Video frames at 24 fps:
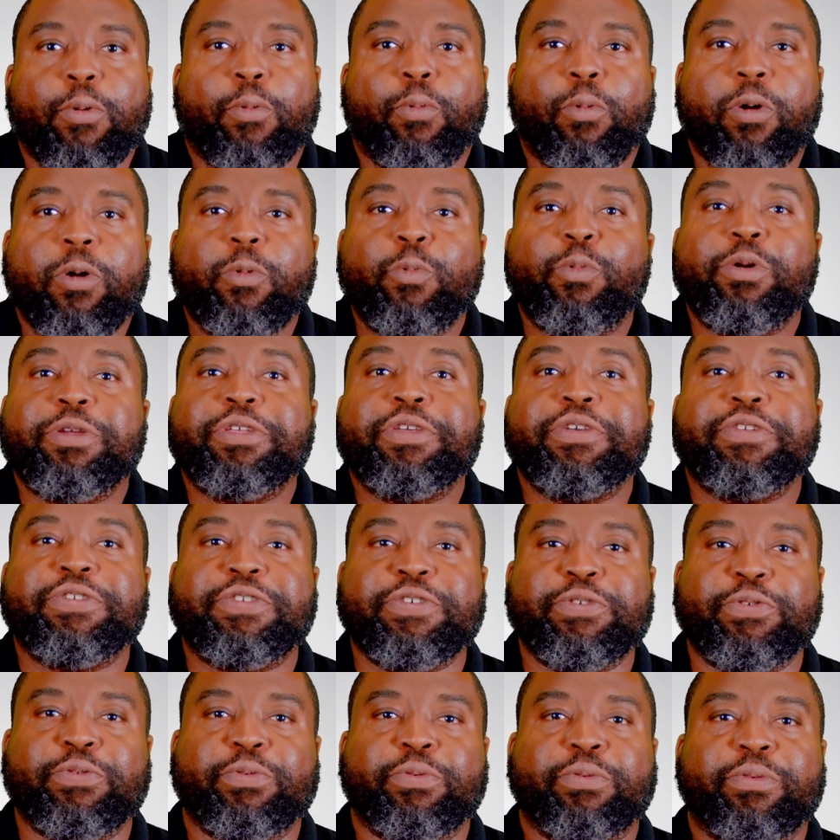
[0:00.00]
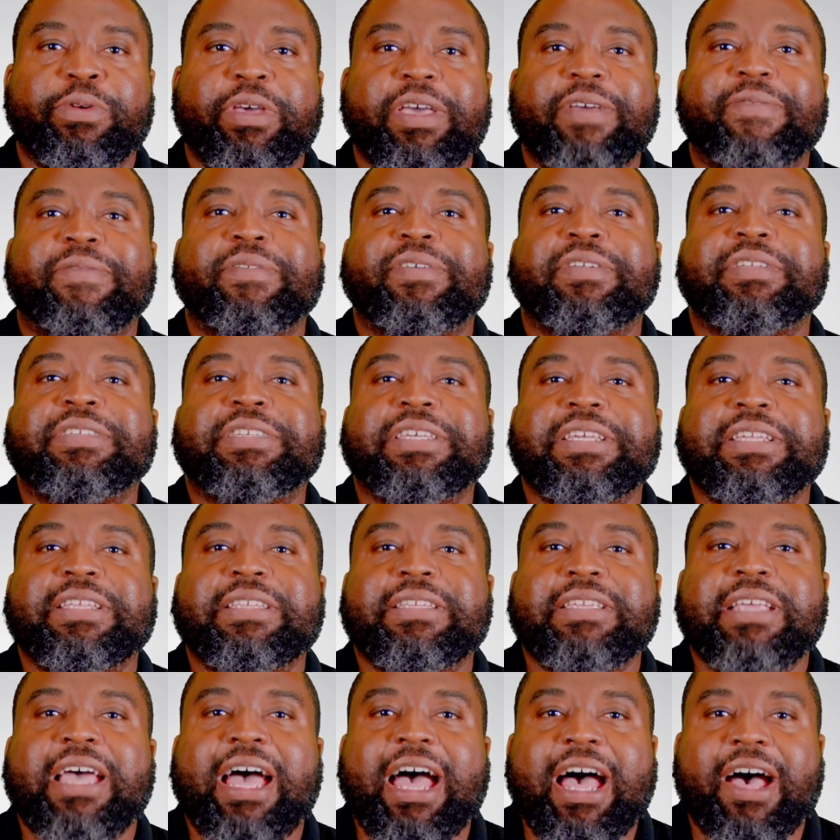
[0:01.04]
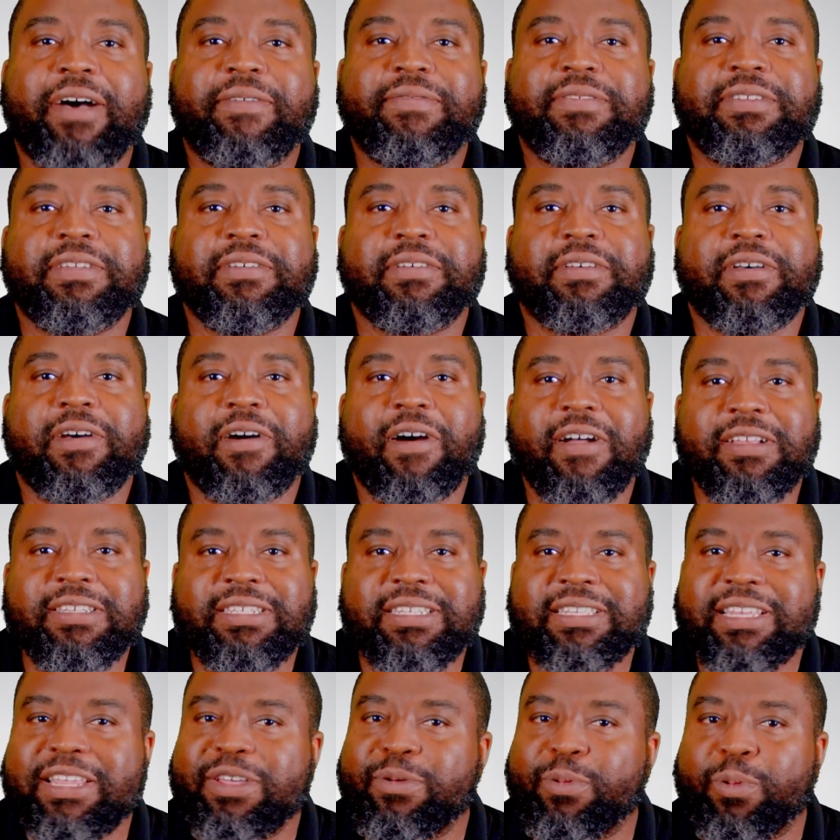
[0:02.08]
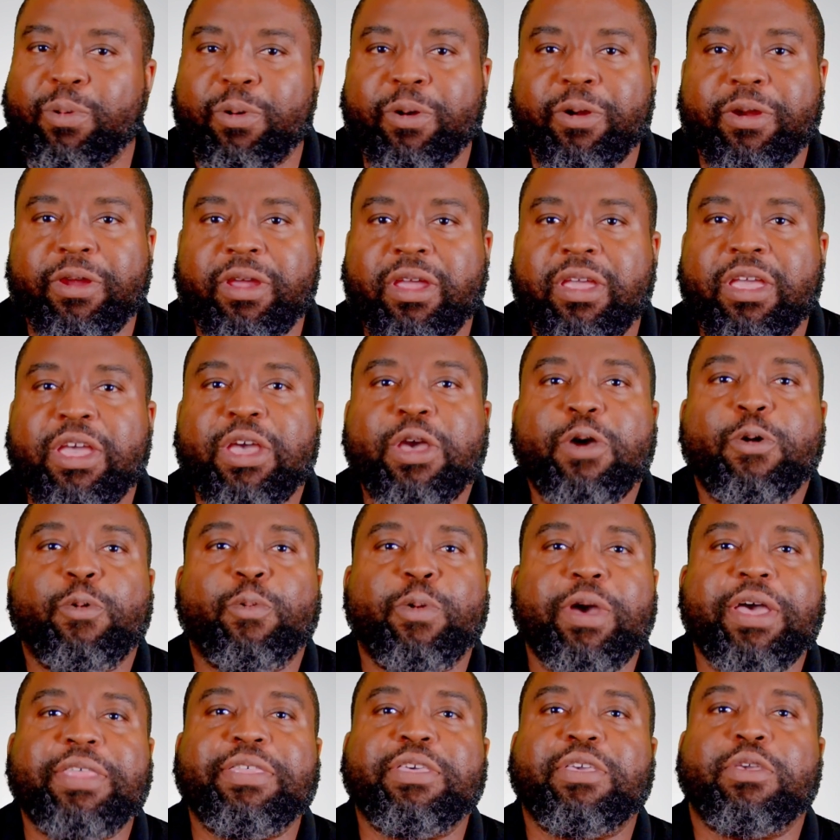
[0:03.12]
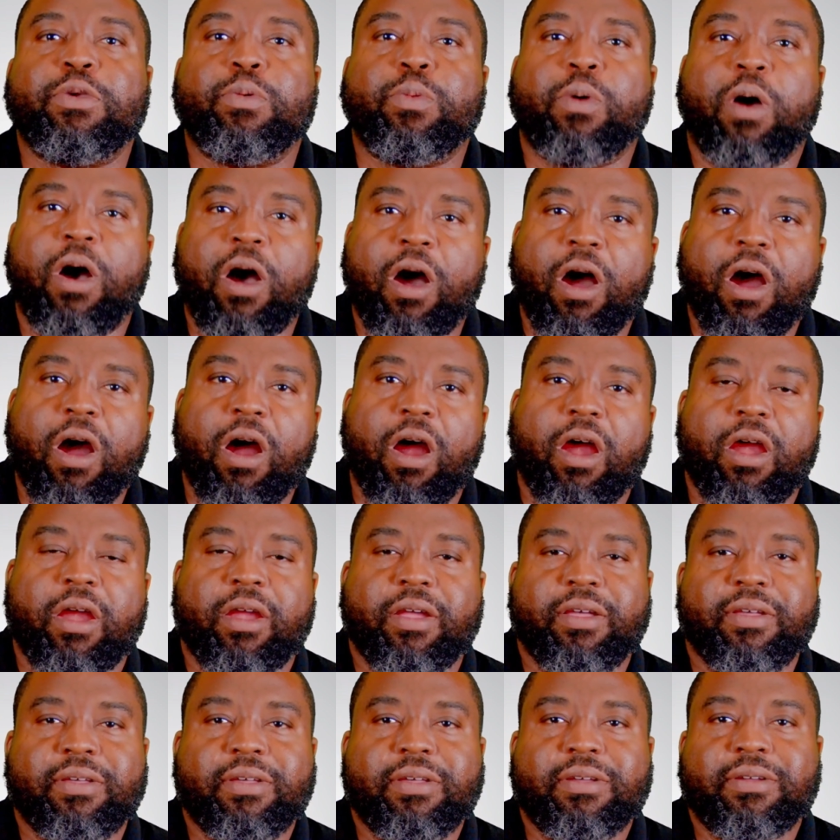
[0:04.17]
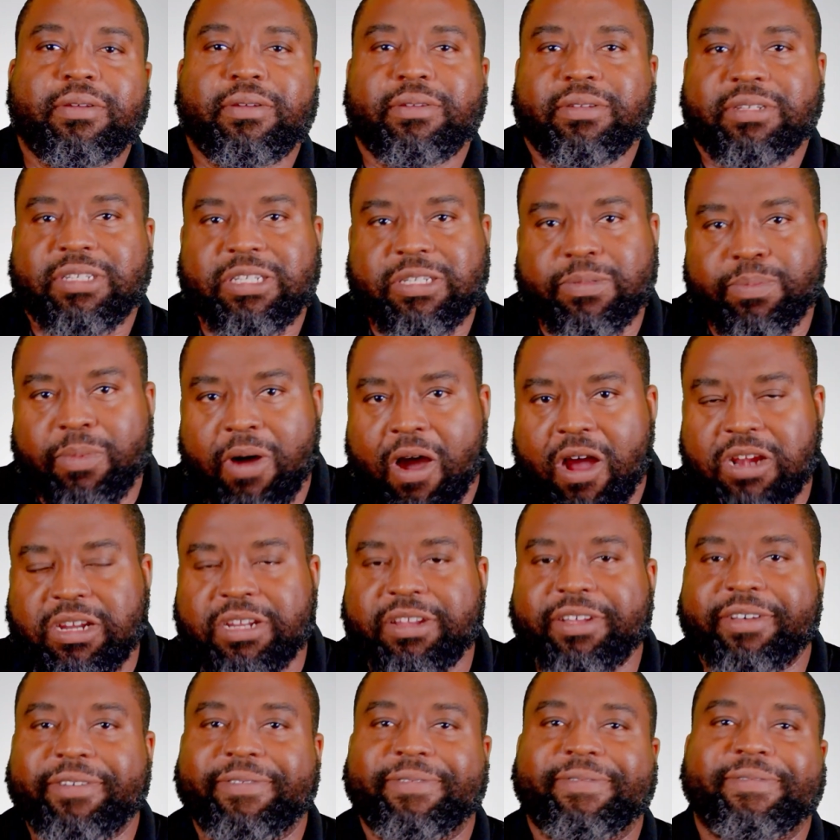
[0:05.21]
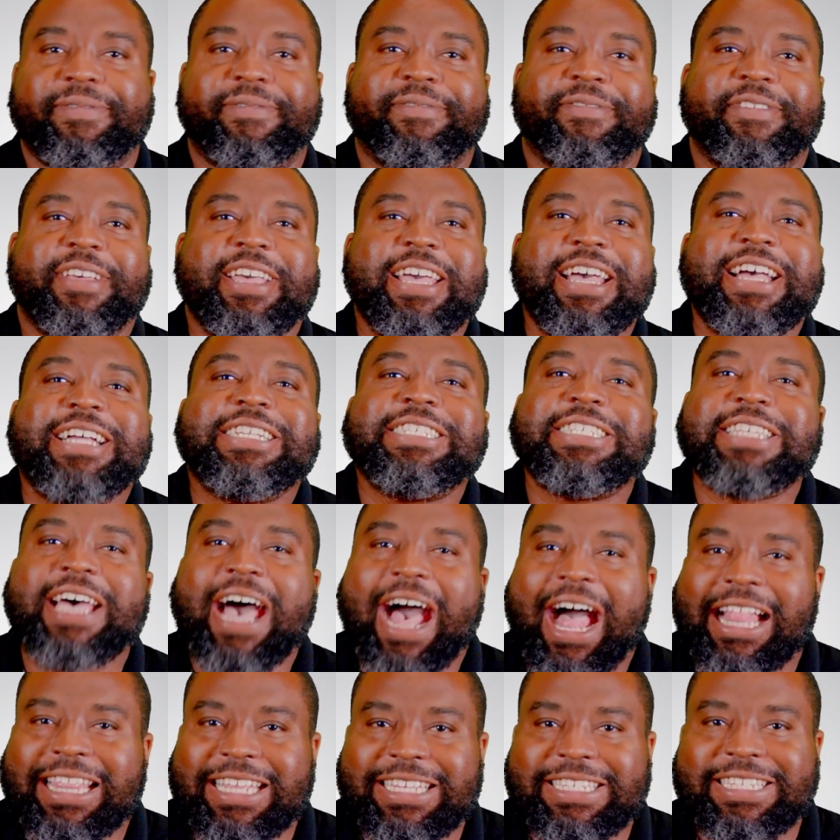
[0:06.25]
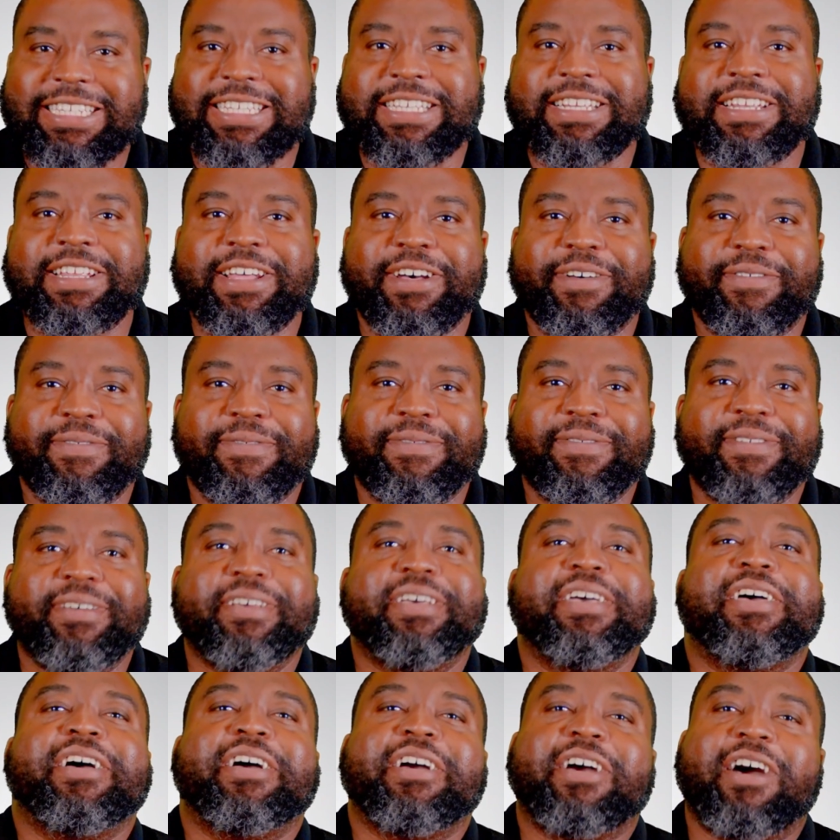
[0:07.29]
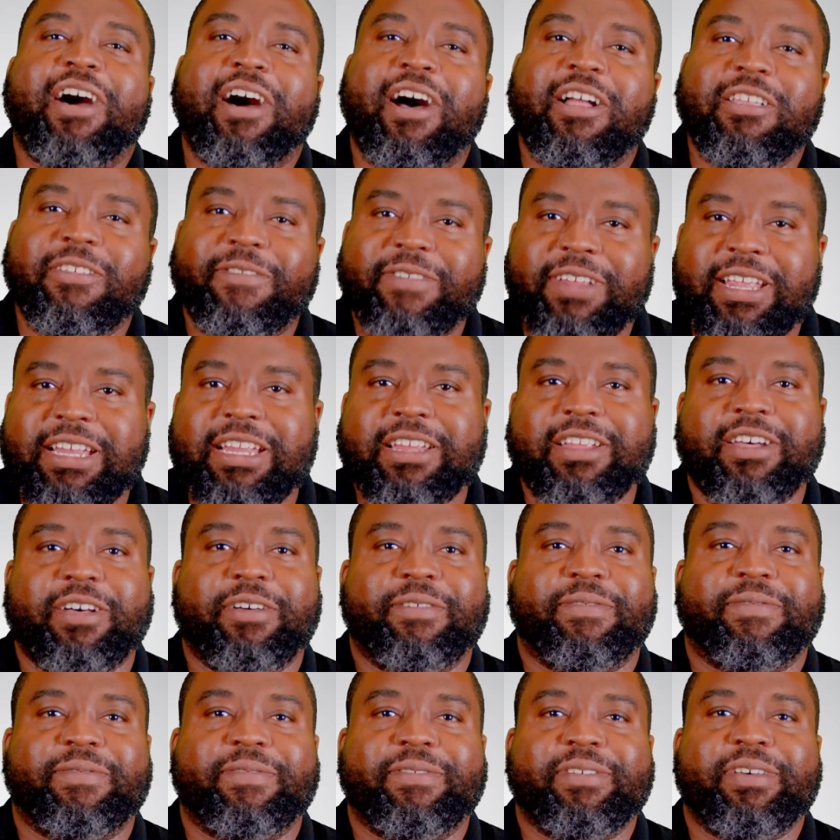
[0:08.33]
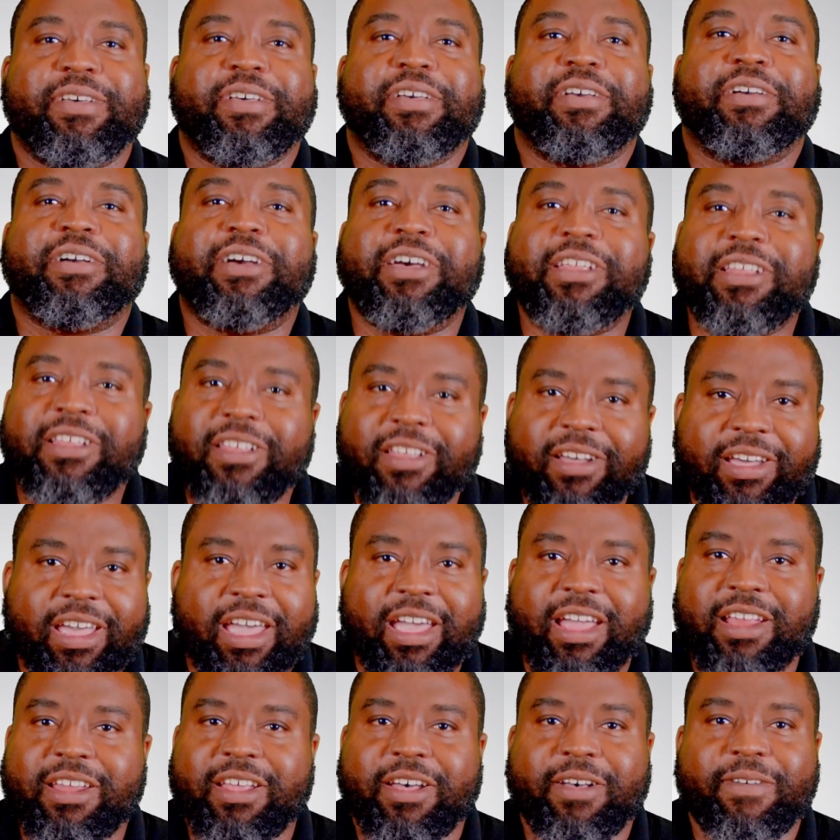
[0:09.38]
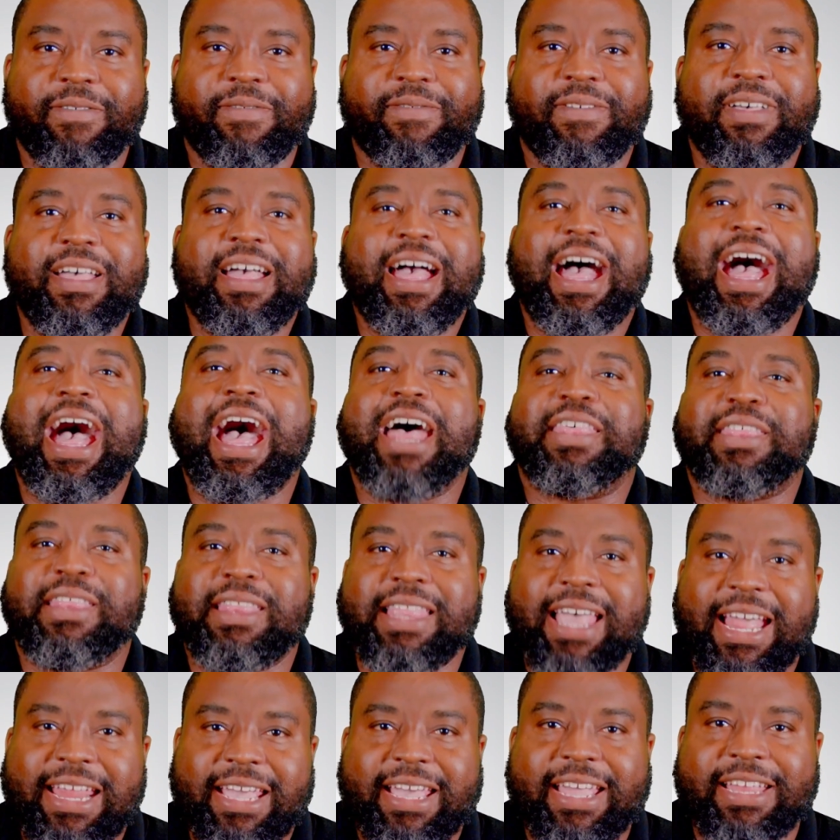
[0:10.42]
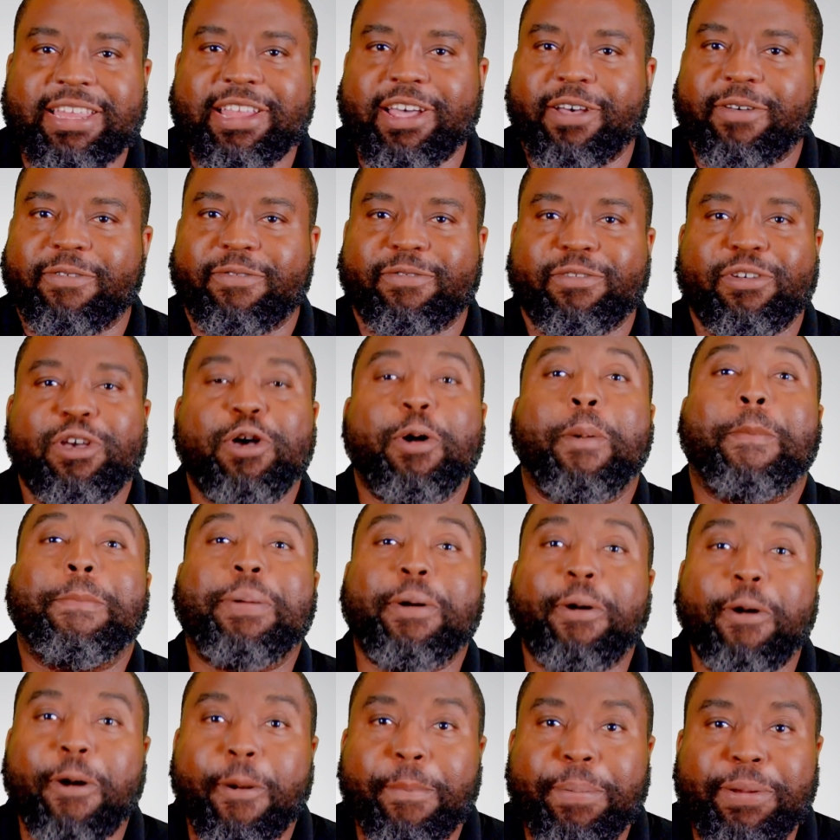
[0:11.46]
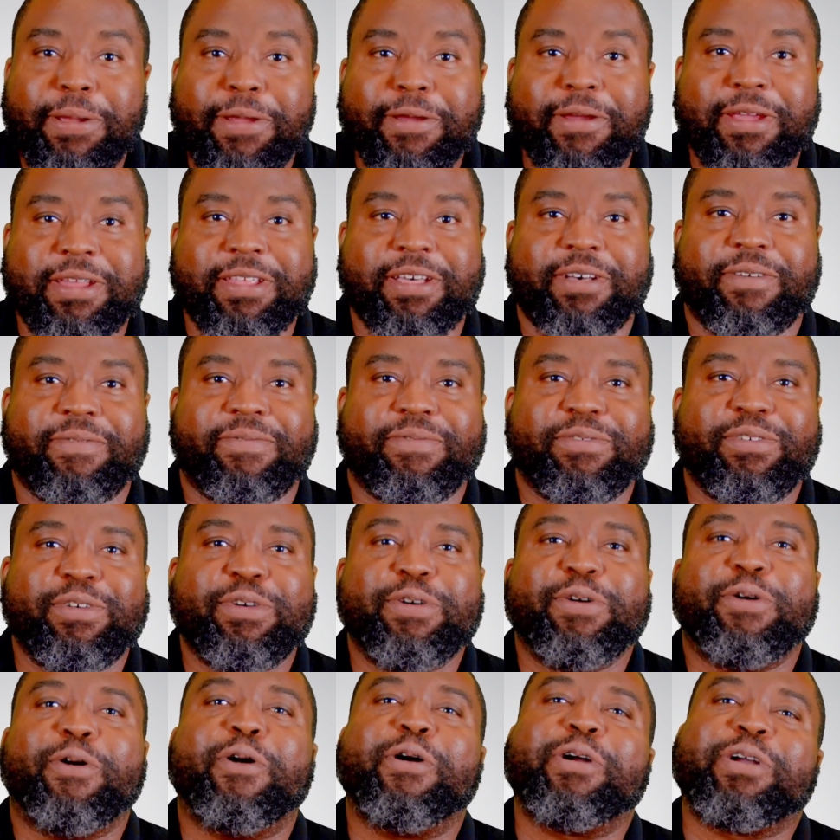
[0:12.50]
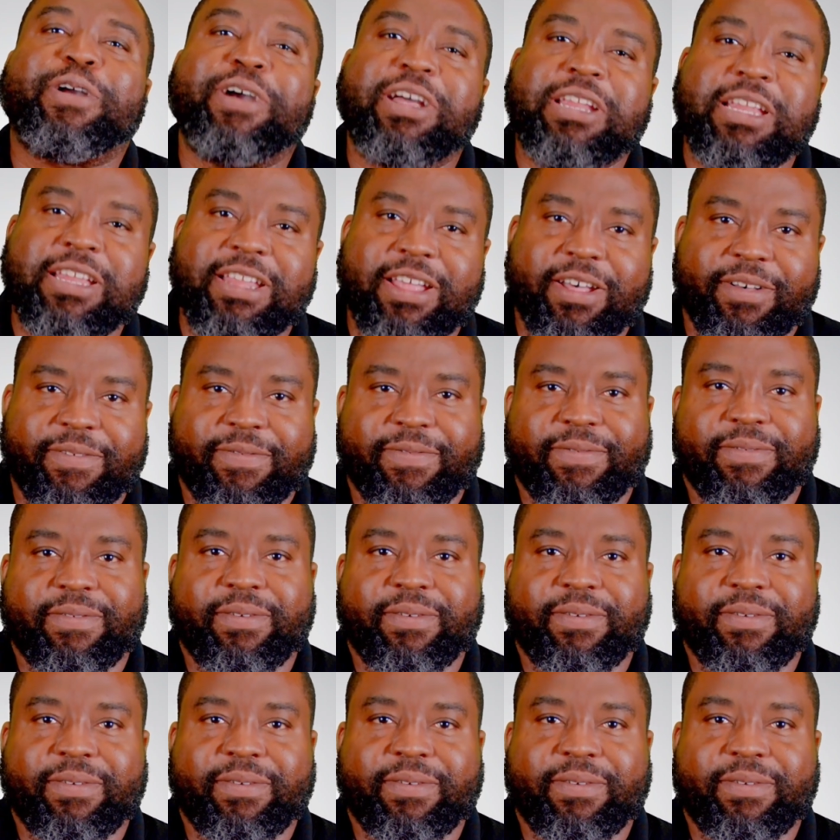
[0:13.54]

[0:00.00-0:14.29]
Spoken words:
What would you do if you didn't have to constantly worry whether you are smart enough, talented enough, confident enough, good-looking enough, athletic enough, popular enough, or good enough?